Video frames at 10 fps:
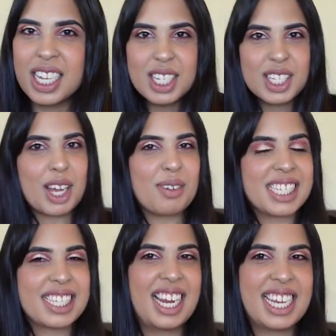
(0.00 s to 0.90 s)
So
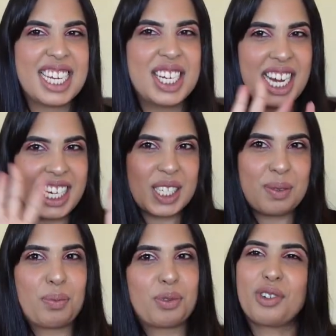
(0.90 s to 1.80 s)
it's like a nice
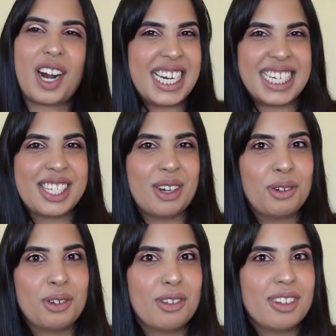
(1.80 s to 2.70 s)
bright
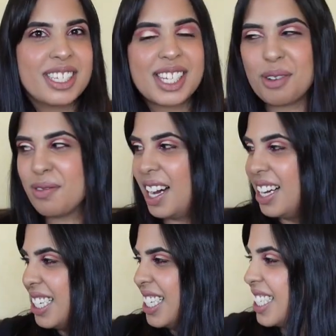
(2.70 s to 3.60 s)
haul so
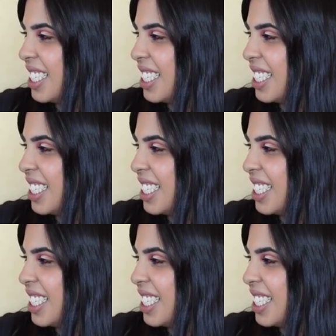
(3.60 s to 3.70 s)
far.